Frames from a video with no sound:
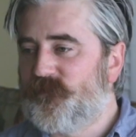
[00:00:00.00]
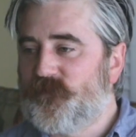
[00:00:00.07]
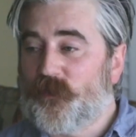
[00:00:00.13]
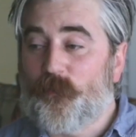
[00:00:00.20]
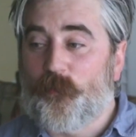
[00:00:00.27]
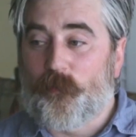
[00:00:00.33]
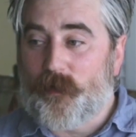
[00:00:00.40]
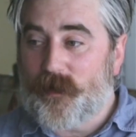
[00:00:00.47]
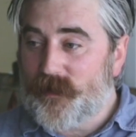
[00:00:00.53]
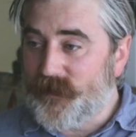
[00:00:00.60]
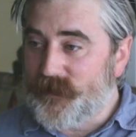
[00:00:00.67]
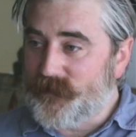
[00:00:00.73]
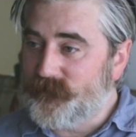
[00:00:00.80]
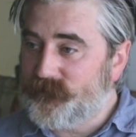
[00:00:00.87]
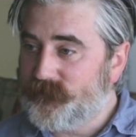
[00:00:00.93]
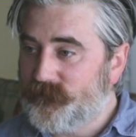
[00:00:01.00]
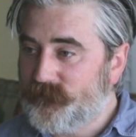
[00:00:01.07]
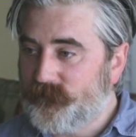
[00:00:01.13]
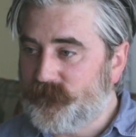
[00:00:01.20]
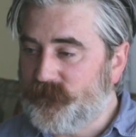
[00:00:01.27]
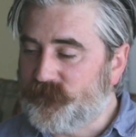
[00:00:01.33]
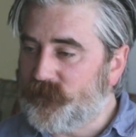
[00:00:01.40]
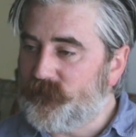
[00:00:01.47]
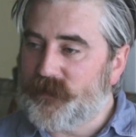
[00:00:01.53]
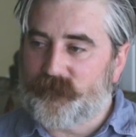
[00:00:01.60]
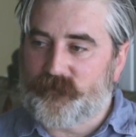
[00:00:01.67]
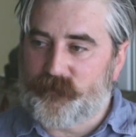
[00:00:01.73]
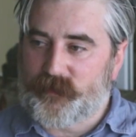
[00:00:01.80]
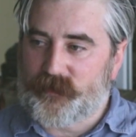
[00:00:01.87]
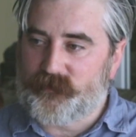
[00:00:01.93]
But if you're wide, you don't
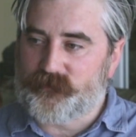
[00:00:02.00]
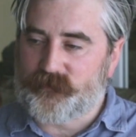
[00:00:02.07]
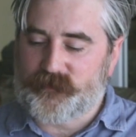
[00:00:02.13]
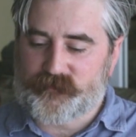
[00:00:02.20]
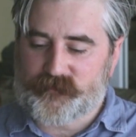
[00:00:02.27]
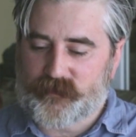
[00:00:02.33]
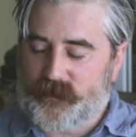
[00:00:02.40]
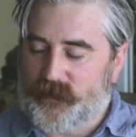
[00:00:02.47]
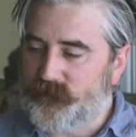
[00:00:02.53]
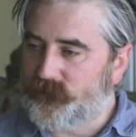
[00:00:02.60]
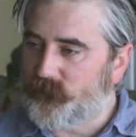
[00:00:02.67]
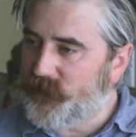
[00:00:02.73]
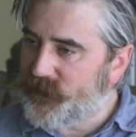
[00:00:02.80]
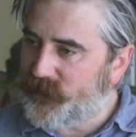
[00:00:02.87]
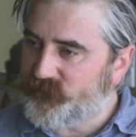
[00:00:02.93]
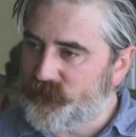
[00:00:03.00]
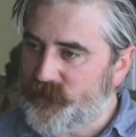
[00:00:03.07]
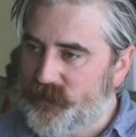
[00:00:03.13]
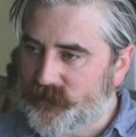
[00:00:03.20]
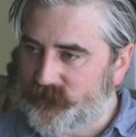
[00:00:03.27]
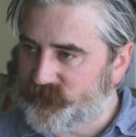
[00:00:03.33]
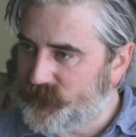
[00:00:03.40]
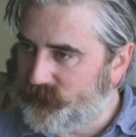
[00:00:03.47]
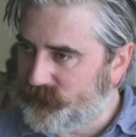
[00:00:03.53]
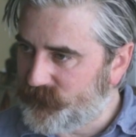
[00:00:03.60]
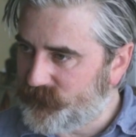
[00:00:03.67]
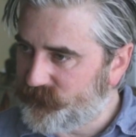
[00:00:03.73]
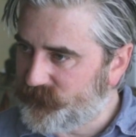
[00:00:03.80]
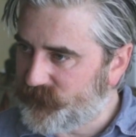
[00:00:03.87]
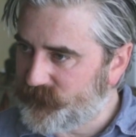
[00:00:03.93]
have the page reads. And the way you have to market is totally
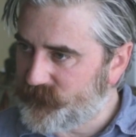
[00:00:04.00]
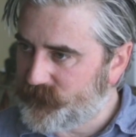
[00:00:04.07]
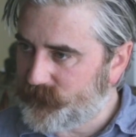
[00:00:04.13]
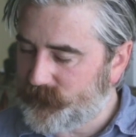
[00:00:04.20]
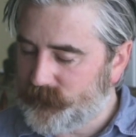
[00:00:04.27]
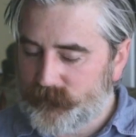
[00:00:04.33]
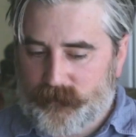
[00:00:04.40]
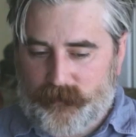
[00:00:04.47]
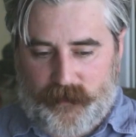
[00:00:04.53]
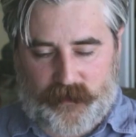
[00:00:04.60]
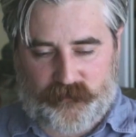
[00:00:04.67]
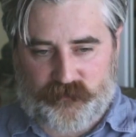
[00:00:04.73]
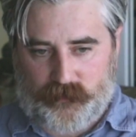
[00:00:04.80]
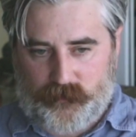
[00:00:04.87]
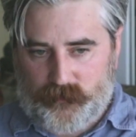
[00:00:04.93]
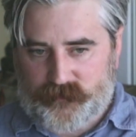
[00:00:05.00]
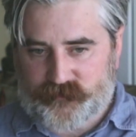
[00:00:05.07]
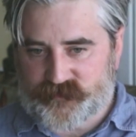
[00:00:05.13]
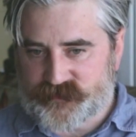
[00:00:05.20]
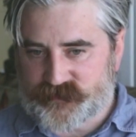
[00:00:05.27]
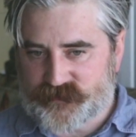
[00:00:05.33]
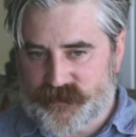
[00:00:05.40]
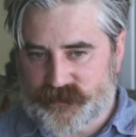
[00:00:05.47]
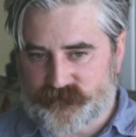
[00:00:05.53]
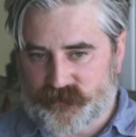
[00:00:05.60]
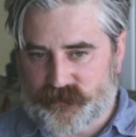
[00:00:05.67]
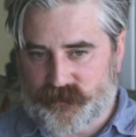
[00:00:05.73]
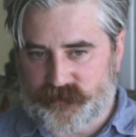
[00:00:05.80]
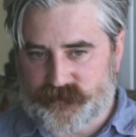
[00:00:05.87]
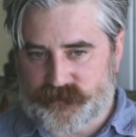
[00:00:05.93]
different, I think. And if you look at the successful
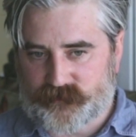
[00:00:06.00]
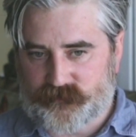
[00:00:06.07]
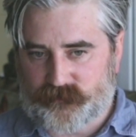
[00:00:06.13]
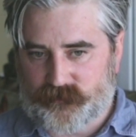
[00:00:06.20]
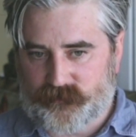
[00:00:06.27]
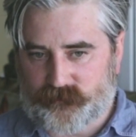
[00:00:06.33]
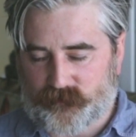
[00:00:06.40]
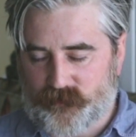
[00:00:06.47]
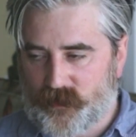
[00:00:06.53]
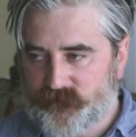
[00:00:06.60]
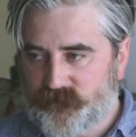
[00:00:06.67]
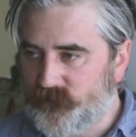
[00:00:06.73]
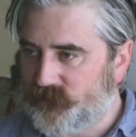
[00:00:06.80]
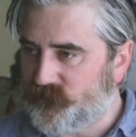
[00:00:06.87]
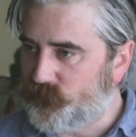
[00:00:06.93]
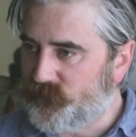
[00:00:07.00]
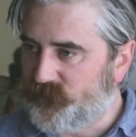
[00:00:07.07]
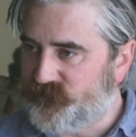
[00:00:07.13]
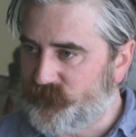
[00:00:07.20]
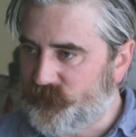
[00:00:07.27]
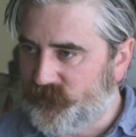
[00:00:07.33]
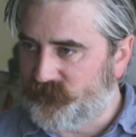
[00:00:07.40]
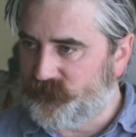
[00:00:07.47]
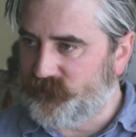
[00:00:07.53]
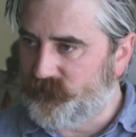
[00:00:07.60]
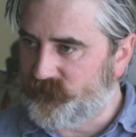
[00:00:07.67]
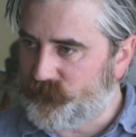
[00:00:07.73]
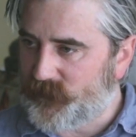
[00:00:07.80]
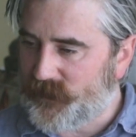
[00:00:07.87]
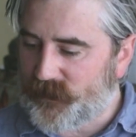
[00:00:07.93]
guys, they're not doing this once a month,
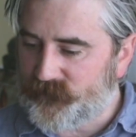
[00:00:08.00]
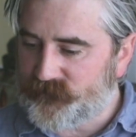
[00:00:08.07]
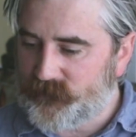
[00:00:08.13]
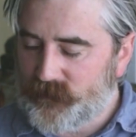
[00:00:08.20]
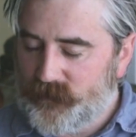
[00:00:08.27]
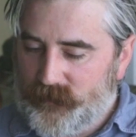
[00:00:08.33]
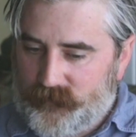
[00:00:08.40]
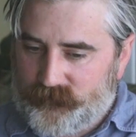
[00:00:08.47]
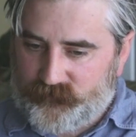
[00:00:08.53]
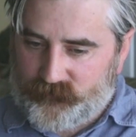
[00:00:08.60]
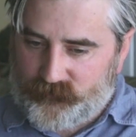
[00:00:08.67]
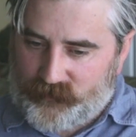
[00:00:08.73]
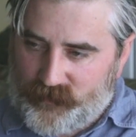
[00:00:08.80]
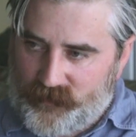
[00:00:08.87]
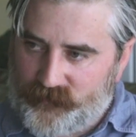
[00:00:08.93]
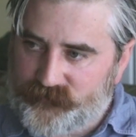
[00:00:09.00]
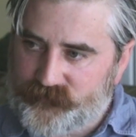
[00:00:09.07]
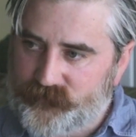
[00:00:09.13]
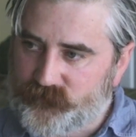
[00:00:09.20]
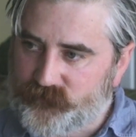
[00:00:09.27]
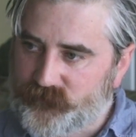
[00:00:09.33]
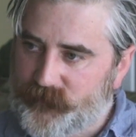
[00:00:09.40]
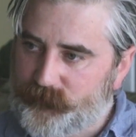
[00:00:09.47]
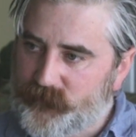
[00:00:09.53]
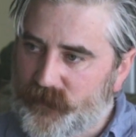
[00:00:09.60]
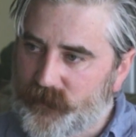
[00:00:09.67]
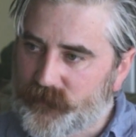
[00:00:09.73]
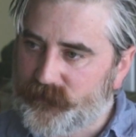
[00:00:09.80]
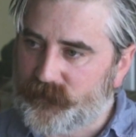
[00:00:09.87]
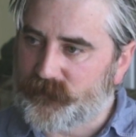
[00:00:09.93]
huge blast. They're doing constant drip
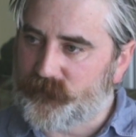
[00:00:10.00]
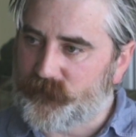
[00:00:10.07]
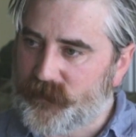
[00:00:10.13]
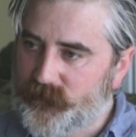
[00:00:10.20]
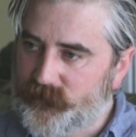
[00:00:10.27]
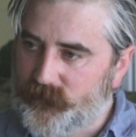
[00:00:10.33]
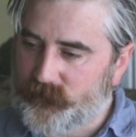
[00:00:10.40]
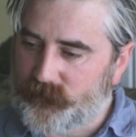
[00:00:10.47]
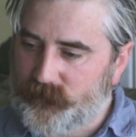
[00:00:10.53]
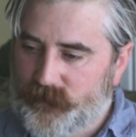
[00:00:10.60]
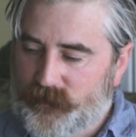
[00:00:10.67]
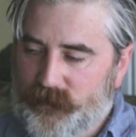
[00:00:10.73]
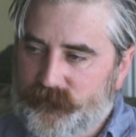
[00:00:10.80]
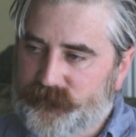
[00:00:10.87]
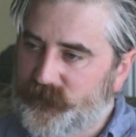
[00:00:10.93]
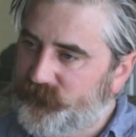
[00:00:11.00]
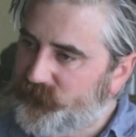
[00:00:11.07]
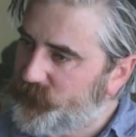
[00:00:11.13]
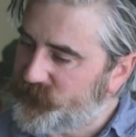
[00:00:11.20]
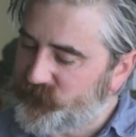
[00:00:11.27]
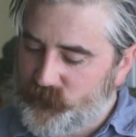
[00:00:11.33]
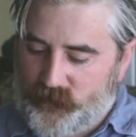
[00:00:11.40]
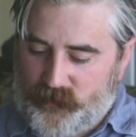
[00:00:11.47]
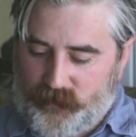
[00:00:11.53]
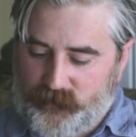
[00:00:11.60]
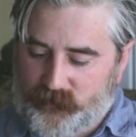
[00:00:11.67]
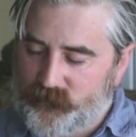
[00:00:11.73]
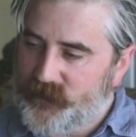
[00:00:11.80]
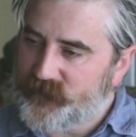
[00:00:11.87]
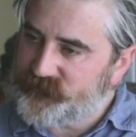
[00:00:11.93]
marketing in the background. They'll focus more on
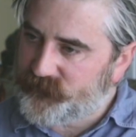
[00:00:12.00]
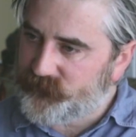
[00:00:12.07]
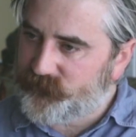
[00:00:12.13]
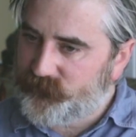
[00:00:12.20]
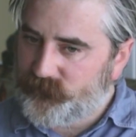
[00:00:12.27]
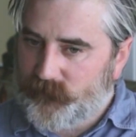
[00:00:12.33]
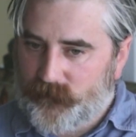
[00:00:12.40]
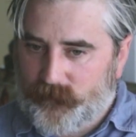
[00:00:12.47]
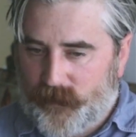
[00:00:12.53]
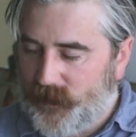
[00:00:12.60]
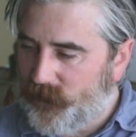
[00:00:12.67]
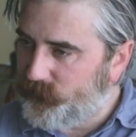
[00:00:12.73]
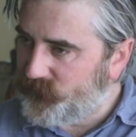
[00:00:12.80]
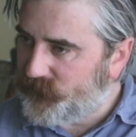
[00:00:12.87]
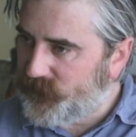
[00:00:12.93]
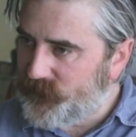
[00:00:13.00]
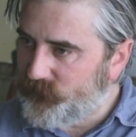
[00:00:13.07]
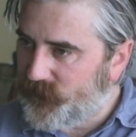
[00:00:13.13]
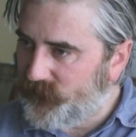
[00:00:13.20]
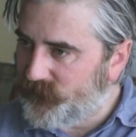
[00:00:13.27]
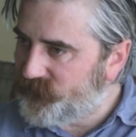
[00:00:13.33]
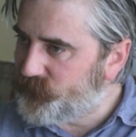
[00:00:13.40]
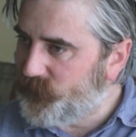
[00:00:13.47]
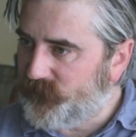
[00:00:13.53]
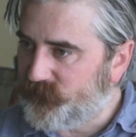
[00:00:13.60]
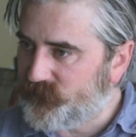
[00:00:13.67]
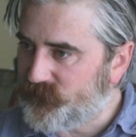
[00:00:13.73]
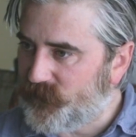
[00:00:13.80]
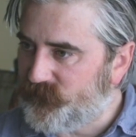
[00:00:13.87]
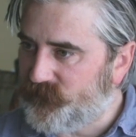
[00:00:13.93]
aggressive email list
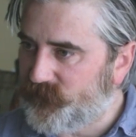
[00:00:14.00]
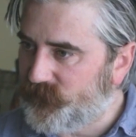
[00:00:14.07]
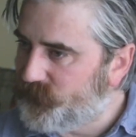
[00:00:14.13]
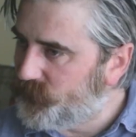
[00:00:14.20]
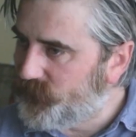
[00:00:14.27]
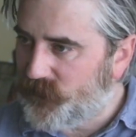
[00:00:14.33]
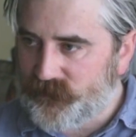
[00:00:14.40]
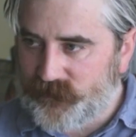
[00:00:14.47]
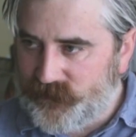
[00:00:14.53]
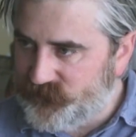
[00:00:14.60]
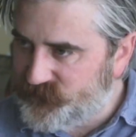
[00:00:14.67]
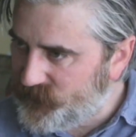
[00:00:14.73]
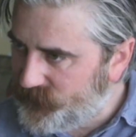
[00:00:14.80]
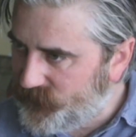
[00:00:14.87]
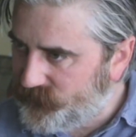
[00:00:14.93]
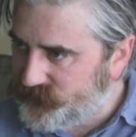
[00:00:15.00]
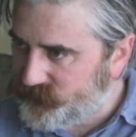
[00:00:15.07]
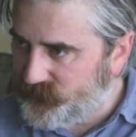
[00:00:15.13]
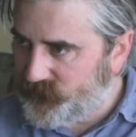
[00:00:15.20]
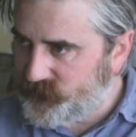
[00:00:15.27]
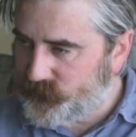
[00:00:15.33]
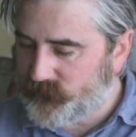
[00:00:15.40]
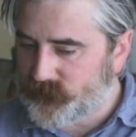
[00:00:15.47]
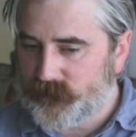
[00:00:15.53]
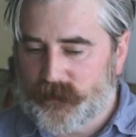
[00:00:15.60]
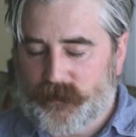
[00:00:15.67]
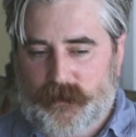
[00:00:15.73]
building strategy. They'll do a lot of lead gen ads on Facebook.